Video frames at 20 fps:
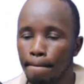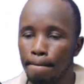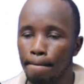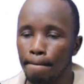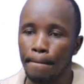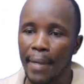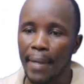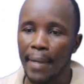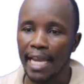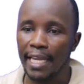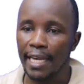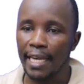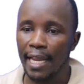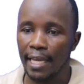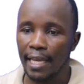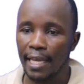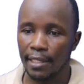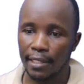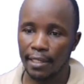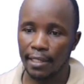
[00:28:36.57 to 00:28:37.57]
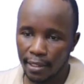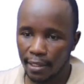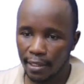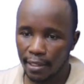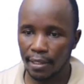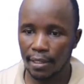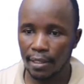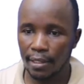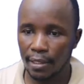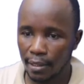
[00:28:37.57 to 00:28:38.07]

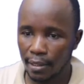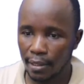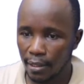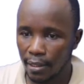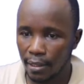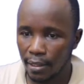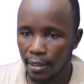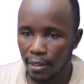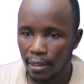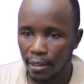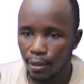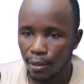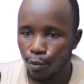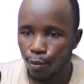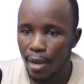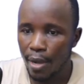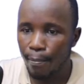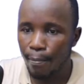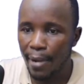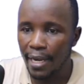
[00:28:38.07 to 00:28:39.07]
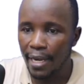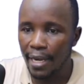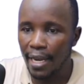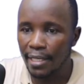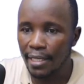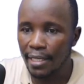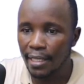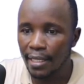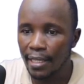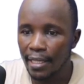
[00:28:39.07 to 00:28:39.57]
Minus. We are
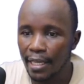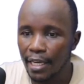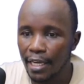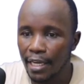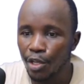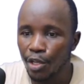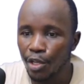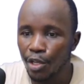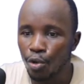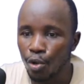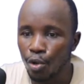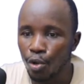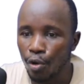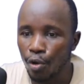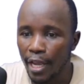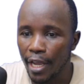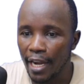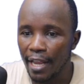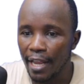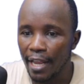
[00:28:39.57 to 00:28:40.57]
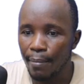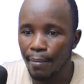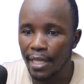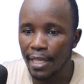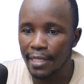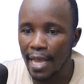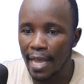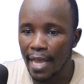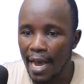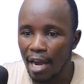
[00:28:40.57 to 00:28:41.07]
minusing the new row
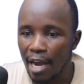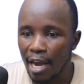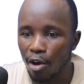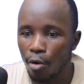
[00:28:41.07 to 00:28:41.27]
elements are